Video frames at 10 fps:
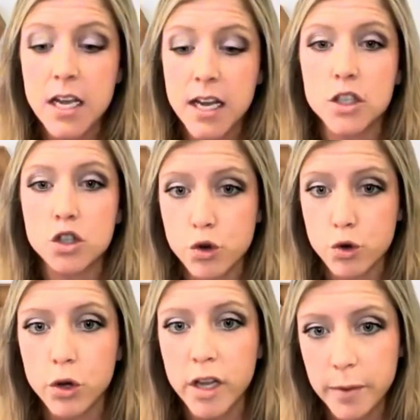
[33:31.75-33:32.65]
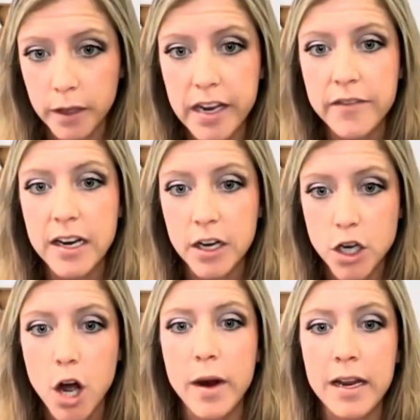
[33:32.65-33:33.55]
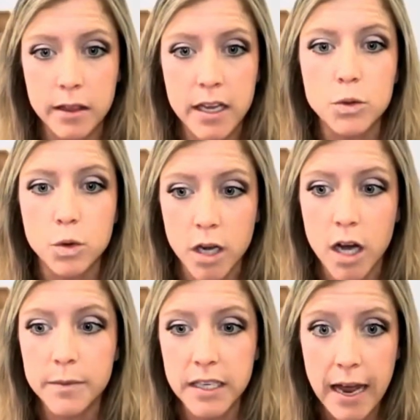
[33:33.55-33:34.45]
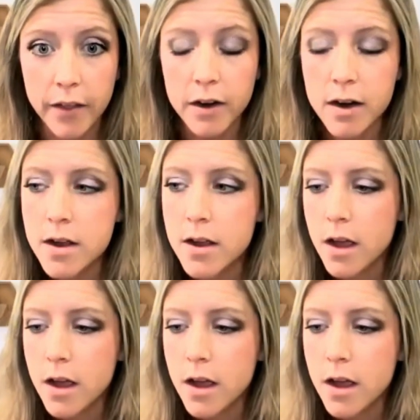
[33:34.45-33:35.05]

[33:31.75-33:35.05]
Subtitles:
is truly believing and knowing things will come together.